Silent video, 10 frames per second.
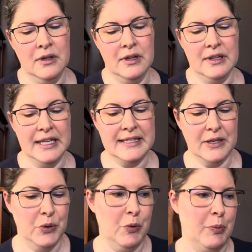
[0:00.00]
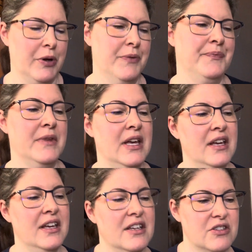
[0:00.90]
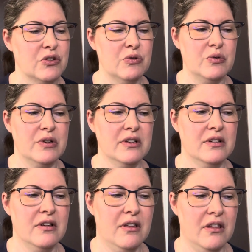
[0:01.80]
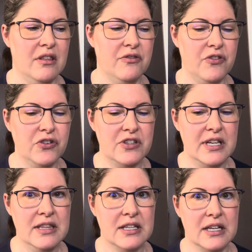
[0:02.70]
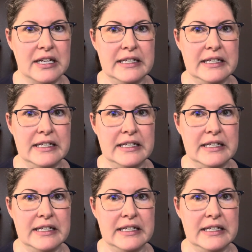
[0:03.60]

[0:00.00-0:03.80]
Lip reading: Let's hope. So the first thing that I